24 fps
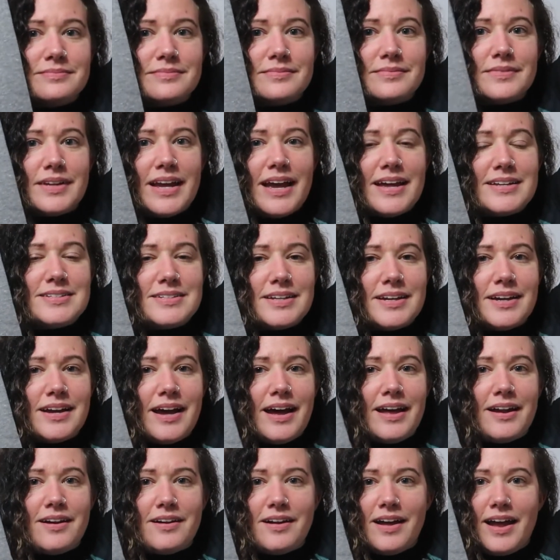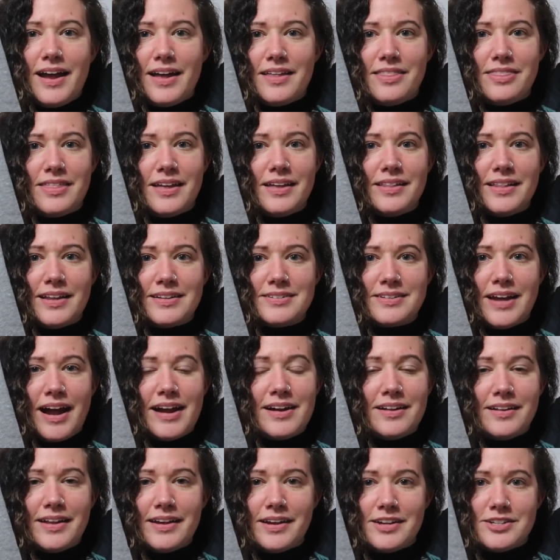It has like, I think that's kind
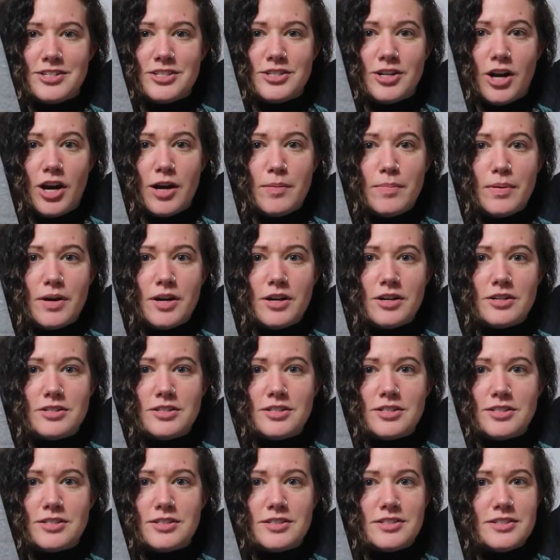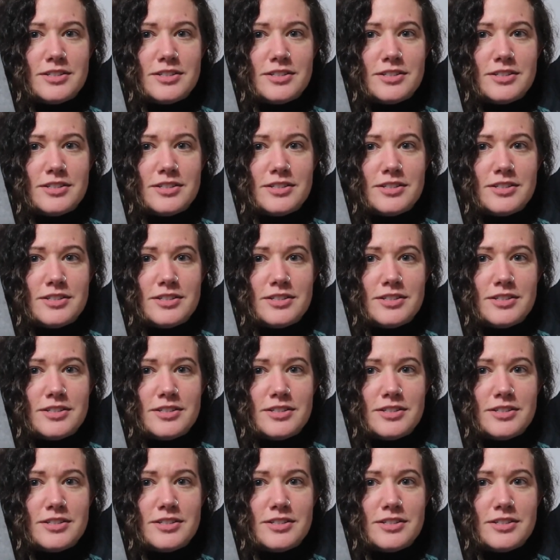of like a starburst